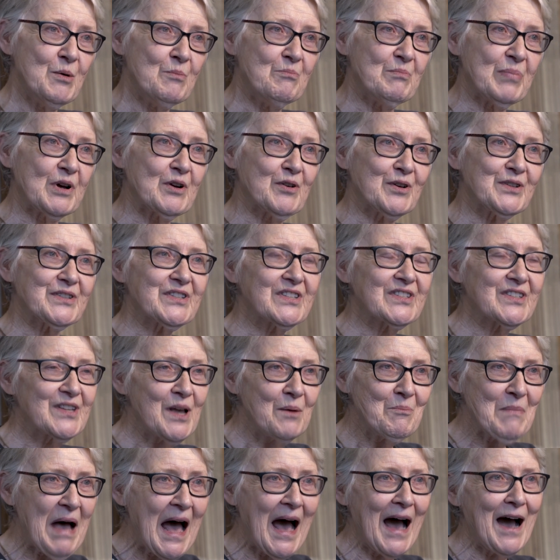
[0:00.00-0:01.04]
because
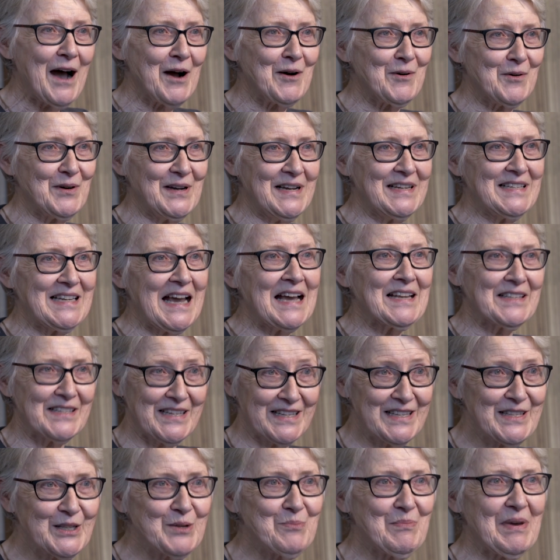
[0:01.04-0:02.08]
somehow it
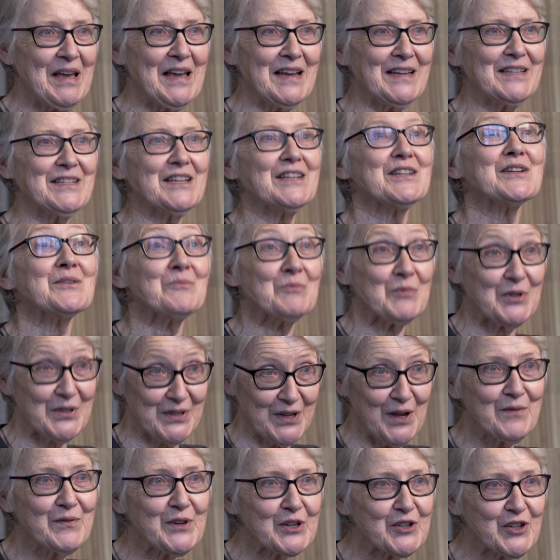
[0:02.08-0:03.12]
anticipated and was
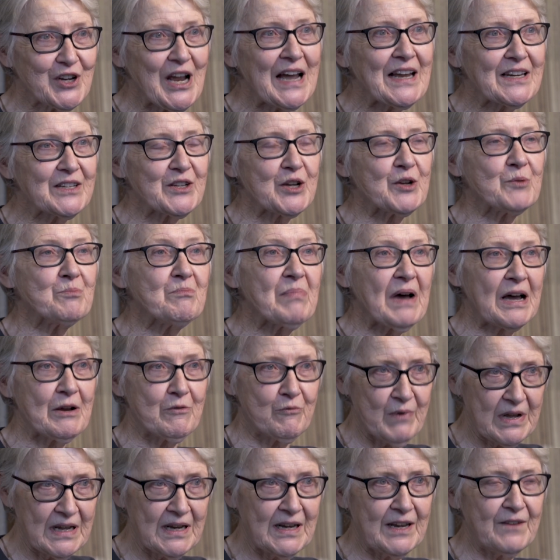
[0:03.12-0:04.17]
overshadowed by
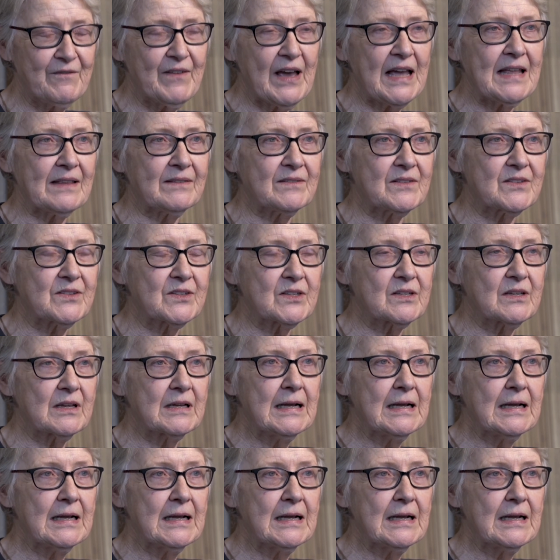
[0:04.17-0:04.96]
real events.